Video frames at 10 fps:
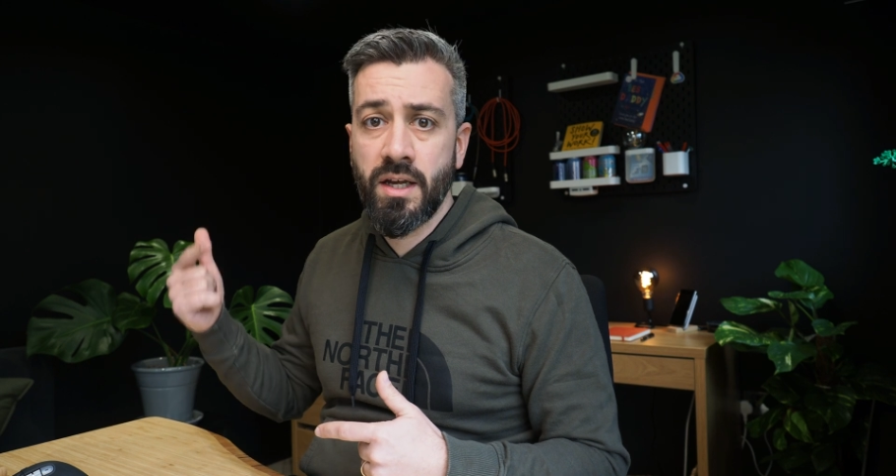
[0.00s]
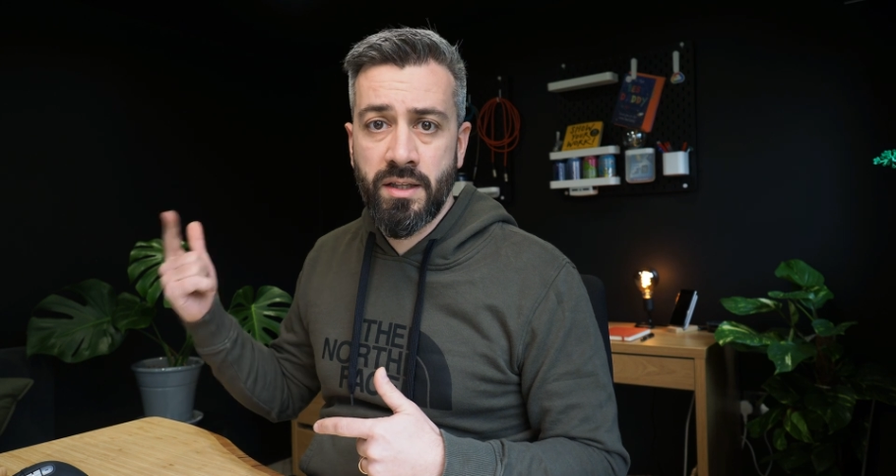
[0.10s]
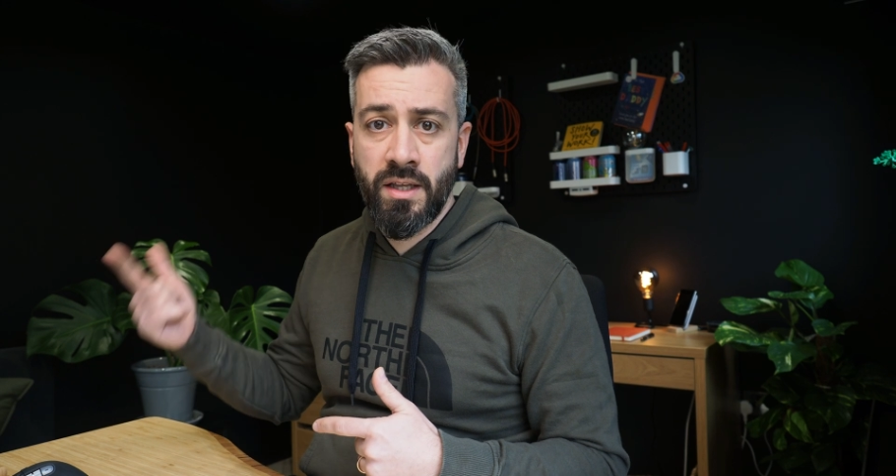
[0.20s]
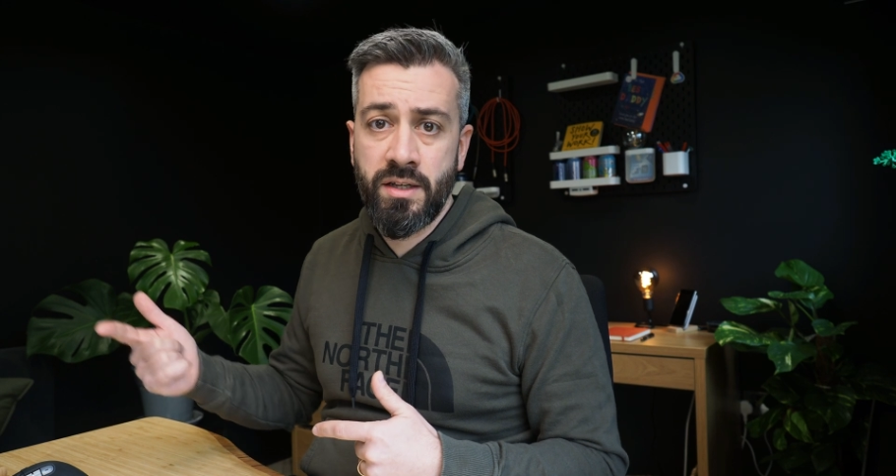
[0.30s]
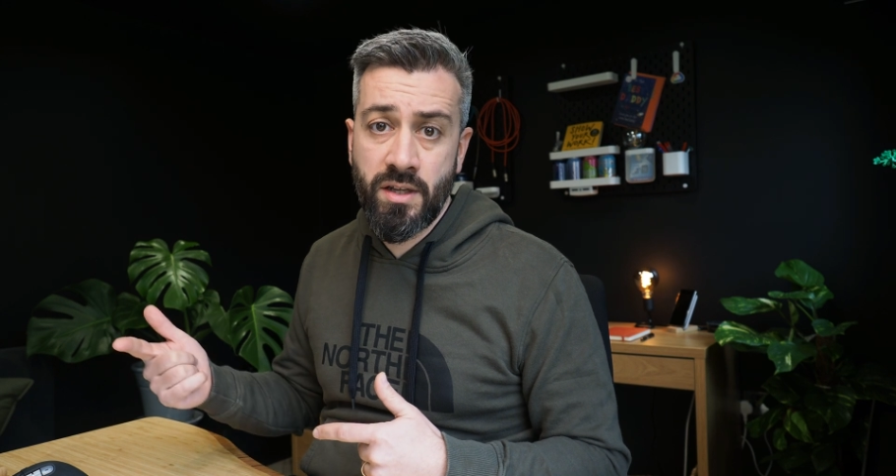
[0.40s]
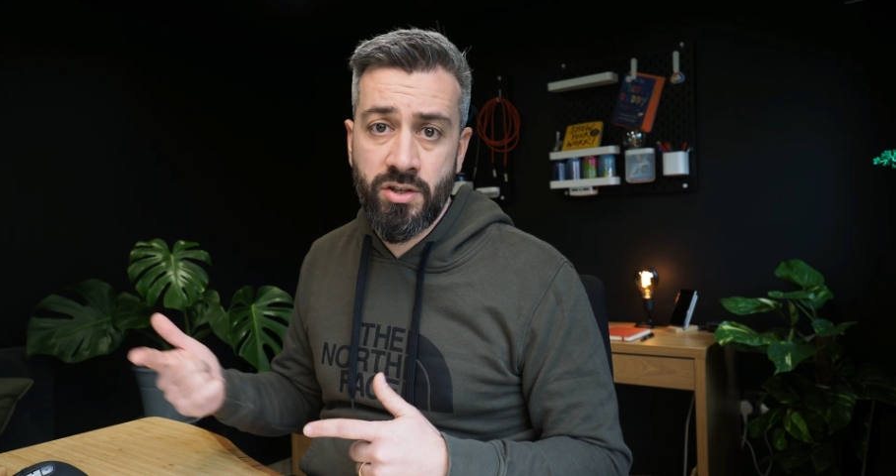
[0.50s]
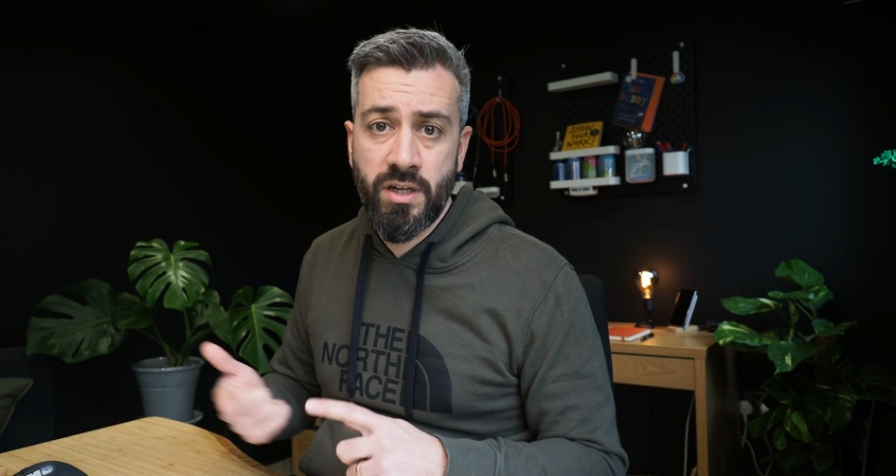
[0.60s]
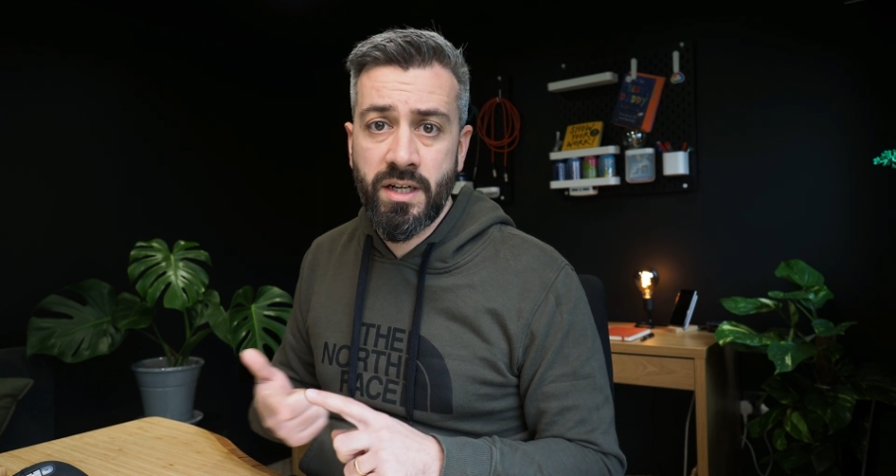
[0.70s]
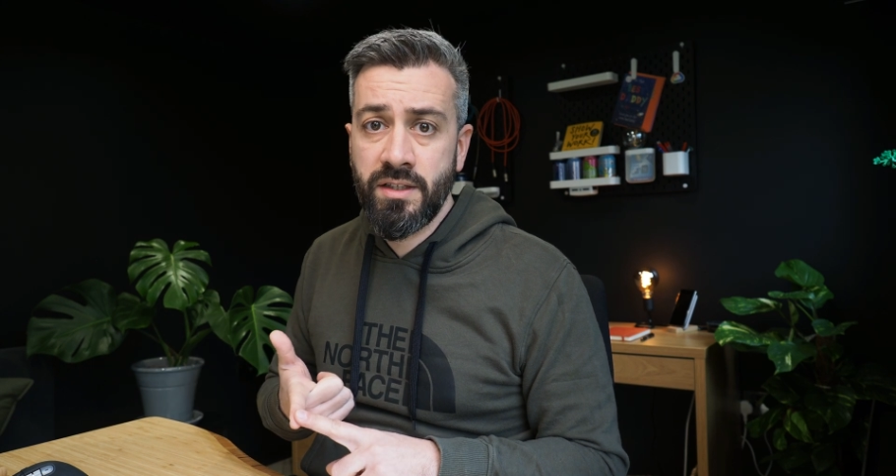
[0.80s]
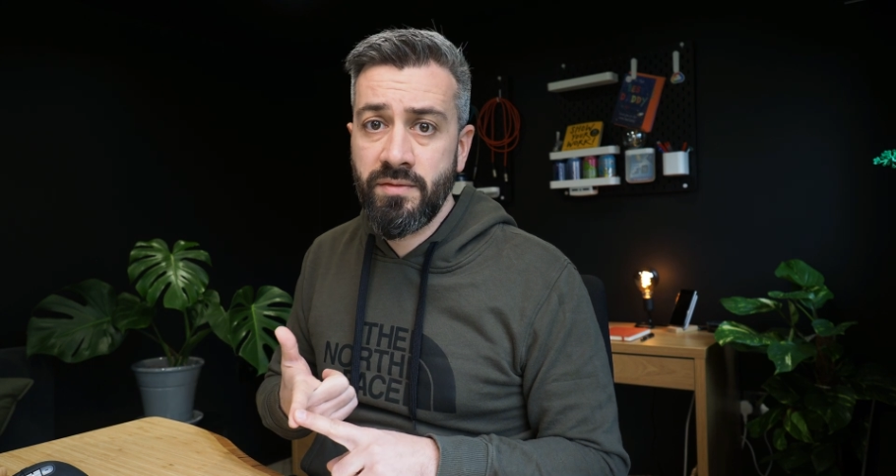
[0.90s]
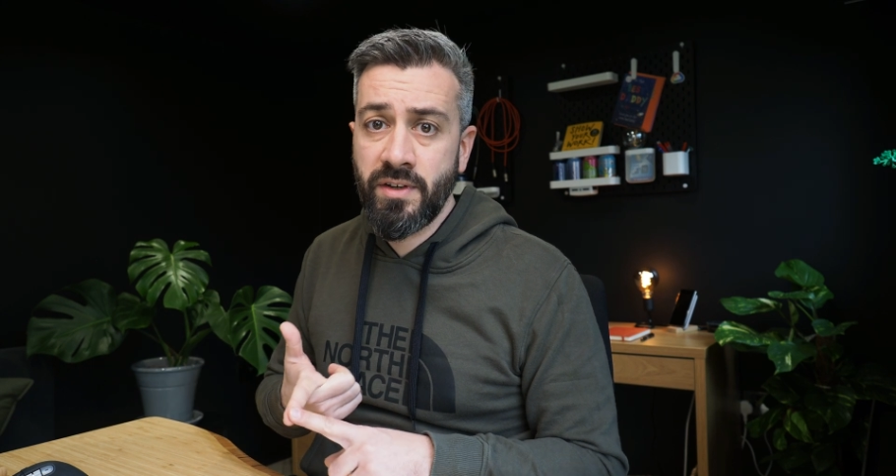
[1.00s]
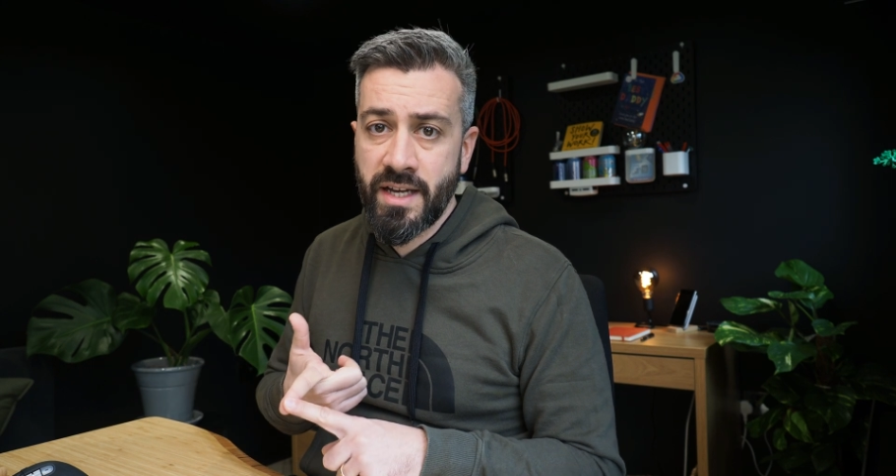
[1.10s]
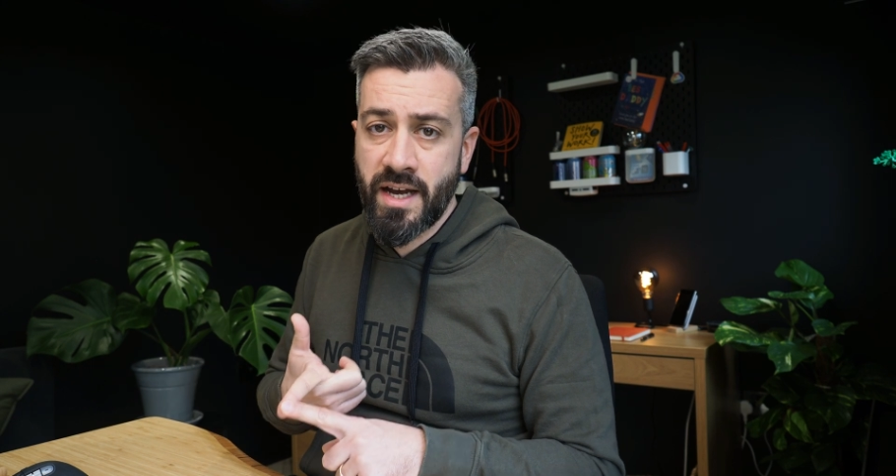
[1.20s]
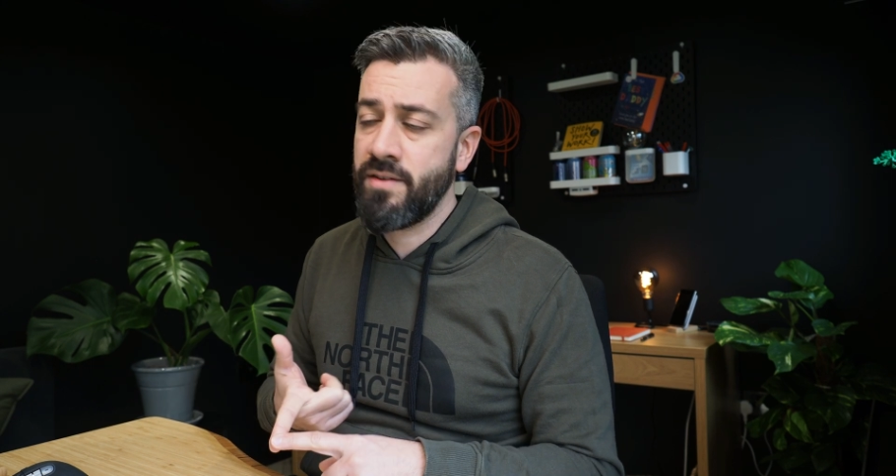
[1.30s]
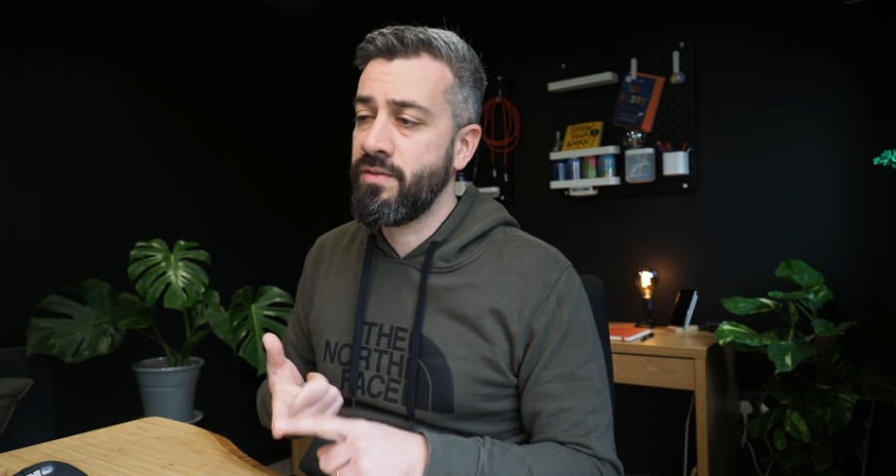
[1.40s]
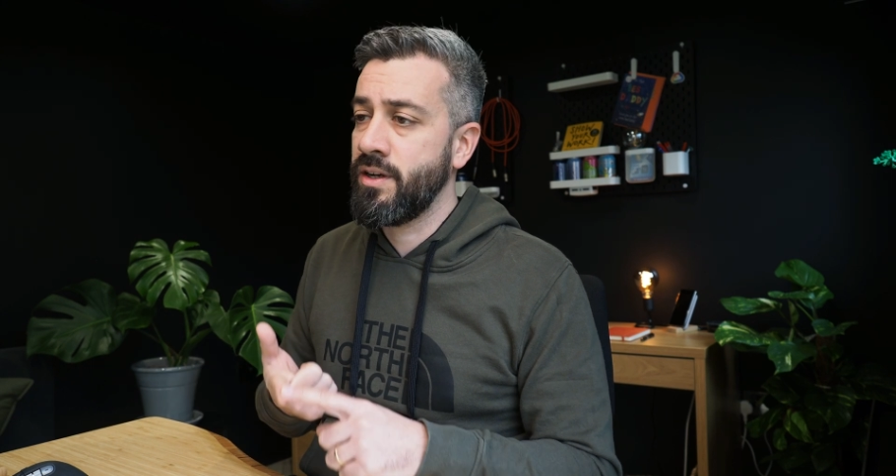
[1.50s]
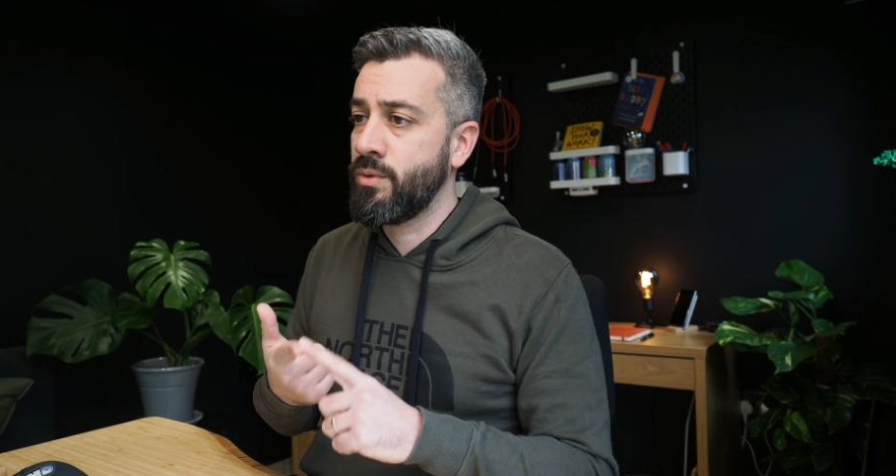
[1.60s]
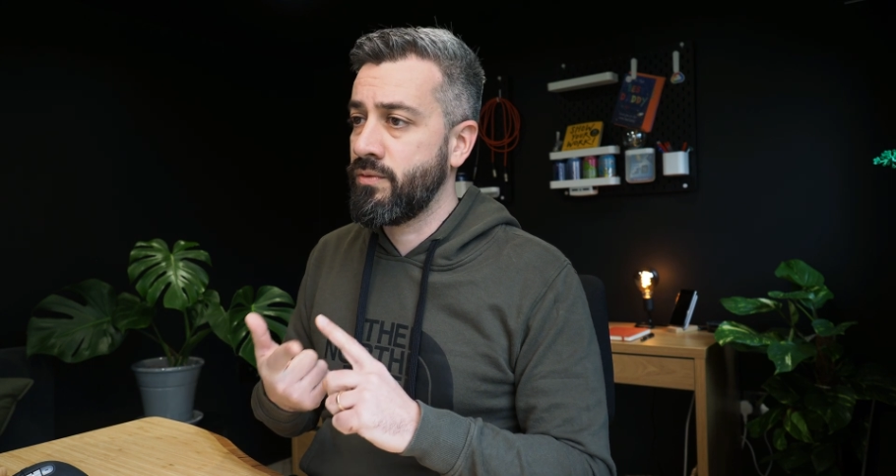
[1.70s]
There is a generative A I available